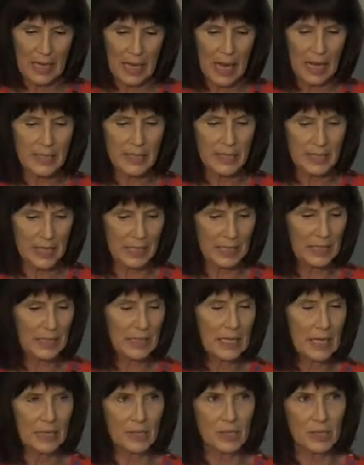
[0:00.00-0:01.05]
I
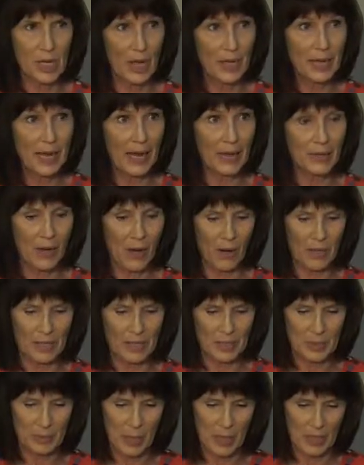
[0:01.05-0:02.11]
studied and sought out art
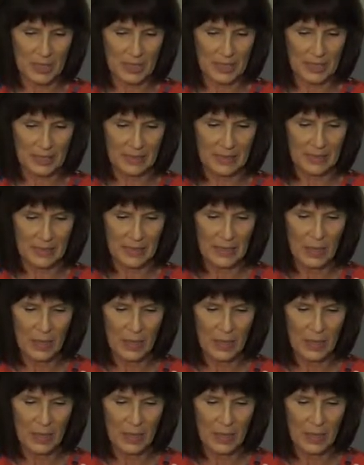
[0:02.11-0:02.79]
in person,